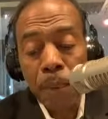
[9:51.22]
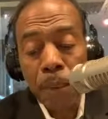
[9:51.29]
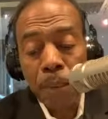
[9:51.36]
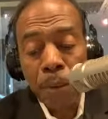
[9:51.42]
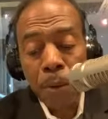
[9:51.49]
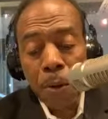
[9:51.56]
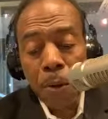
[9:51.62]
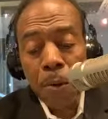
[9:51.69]

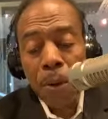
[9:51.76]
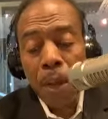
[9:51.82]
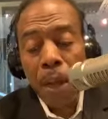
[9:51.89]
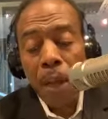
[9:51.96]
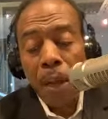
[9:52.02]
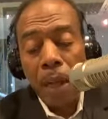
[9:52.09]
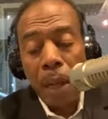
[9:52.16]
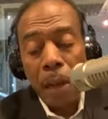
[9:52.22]
So,
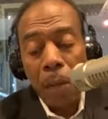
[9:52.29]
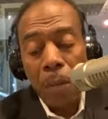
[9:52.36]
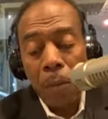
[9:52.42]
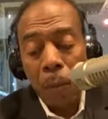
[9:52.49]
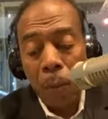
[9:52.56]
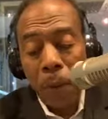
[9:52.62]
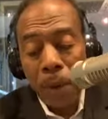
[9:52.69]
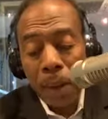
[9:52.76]

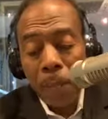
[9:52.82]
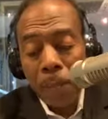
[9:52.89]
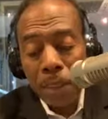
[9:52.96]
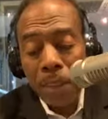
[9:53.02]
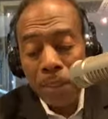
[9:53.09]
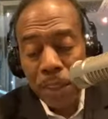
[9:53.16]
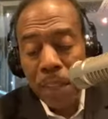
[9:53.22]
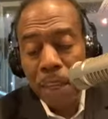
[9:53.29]
what I'm
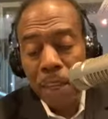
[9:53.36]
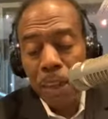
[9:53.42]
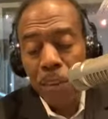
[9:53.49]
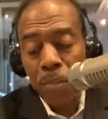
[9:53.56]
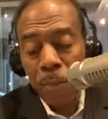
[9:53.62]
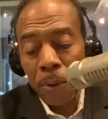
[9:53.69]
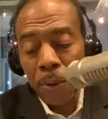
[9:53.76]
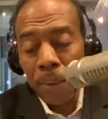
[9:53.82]
just saying this
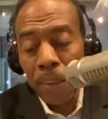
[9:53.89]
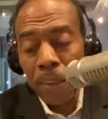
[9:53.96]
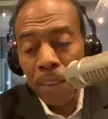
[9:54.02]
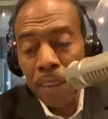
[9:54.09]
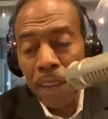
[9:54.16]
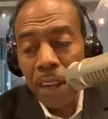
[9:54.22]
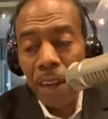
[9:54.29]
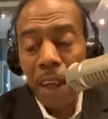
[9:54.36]
morning is
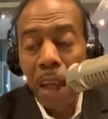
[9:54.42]
that